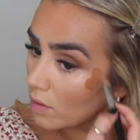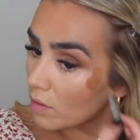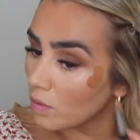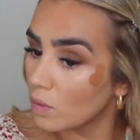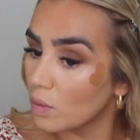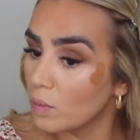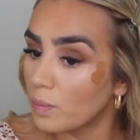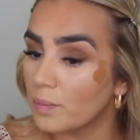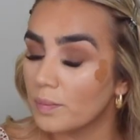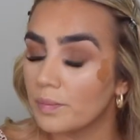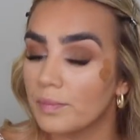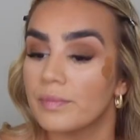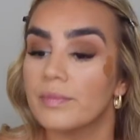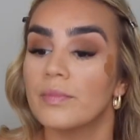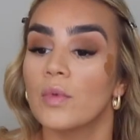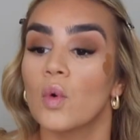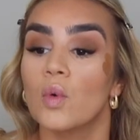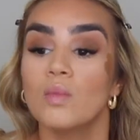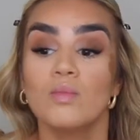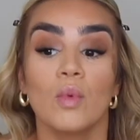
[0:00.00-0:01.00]
Oh,
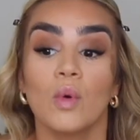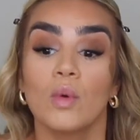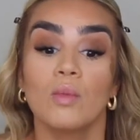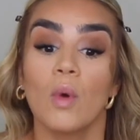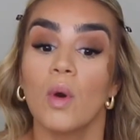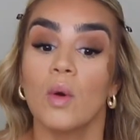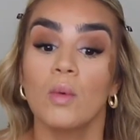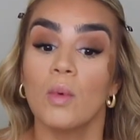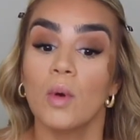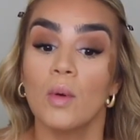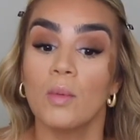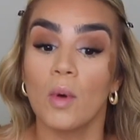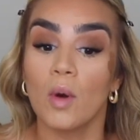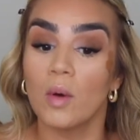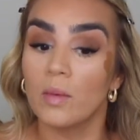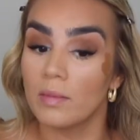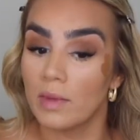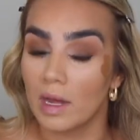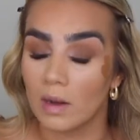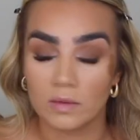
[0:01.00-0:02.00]

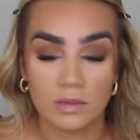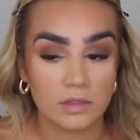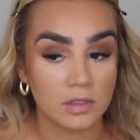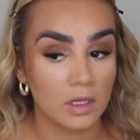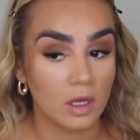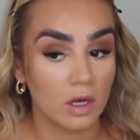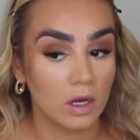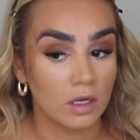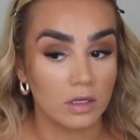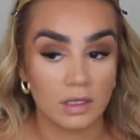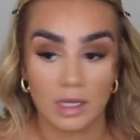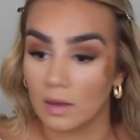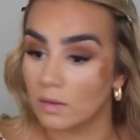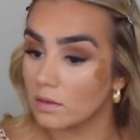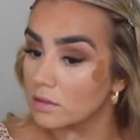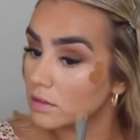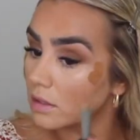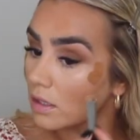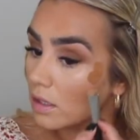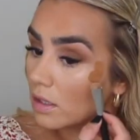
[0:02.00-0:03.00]
that was a
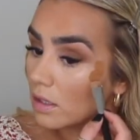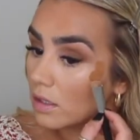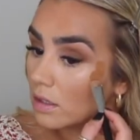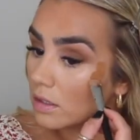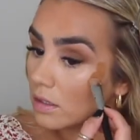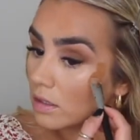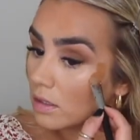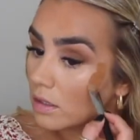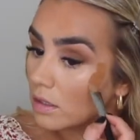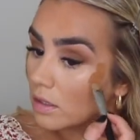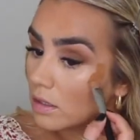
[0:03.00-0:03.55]
lot.